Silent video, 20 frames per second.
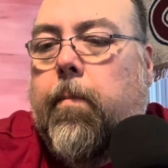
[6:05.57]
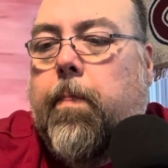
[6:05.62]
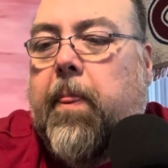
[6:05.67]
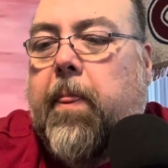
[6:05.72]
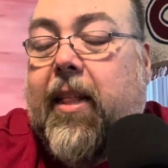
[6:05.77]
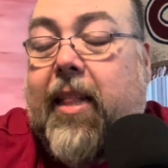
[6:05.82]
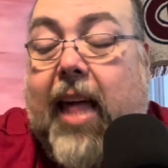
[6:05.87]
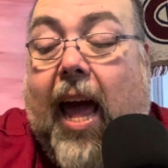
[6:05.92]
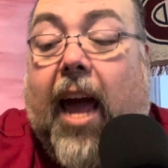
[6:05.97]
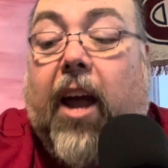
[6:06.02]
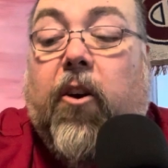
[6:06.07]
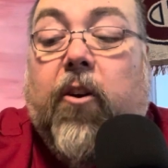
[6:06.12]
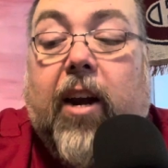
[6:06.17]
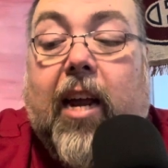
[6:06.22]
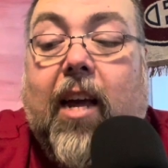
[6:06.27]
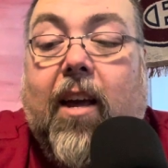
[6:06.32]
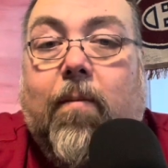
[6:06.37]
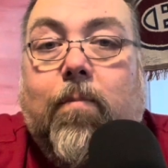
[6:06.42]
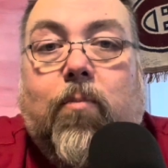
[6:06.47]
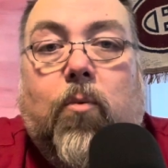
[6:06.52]

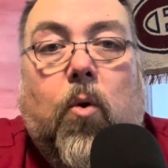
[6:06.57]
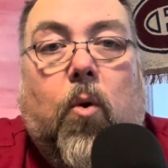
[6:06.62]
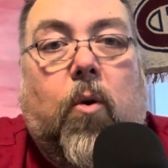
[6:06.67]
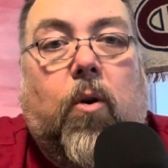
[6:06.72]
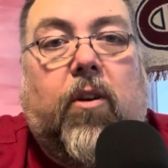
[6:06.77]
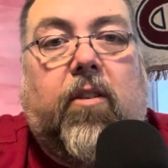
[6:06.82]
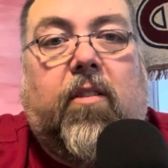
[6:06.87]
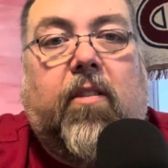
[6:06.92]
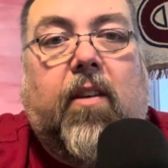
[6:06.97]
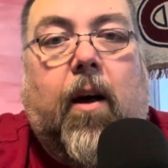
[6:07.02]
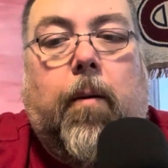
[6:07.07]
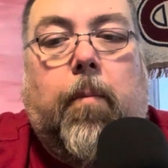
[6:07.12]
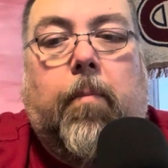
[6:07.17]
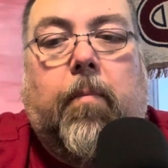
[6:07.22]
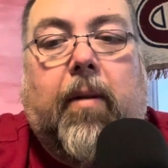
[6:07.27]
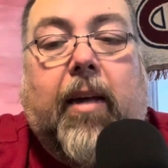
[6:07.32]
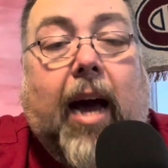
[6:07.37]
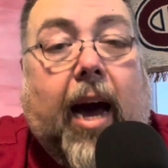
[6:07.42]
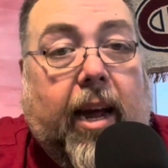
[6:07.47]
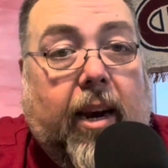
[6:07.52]
integrity or
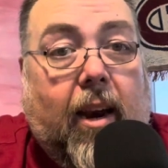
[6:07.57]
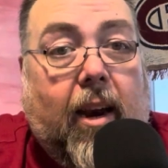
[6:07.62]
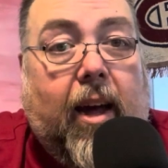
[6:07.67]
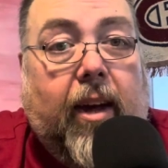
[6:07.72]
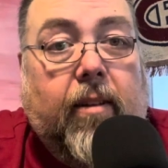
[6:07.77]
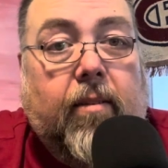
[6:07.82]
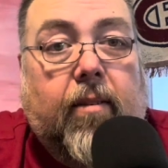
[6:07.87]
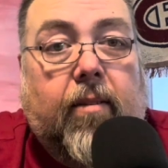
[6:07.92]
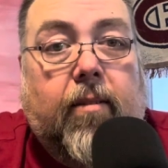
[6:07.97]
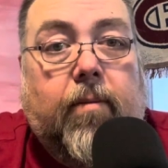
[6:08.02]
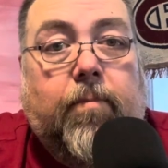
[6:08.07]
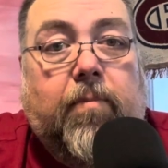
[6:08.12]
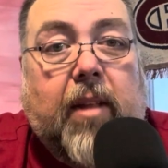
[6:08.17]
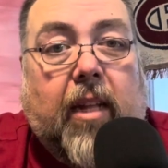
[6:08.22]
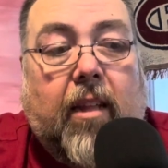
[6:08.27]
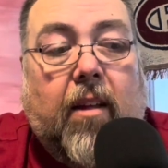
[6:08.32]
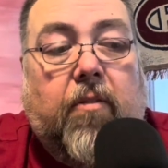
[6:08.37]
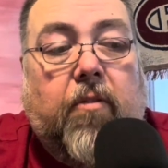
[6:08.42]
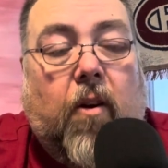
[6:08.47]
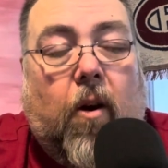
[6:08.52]
some guidelines that
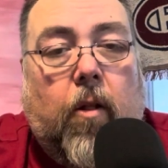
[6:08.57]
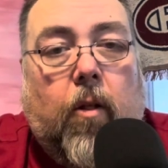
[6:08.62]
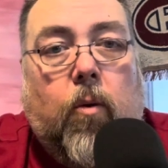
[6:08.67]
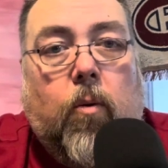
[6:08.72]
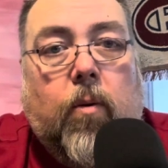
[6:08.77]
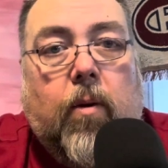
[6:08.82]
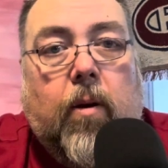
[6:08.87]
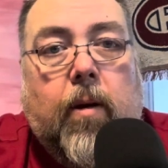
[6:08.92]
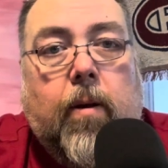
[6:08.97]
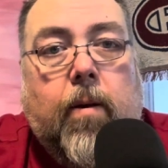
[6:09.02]
they follow,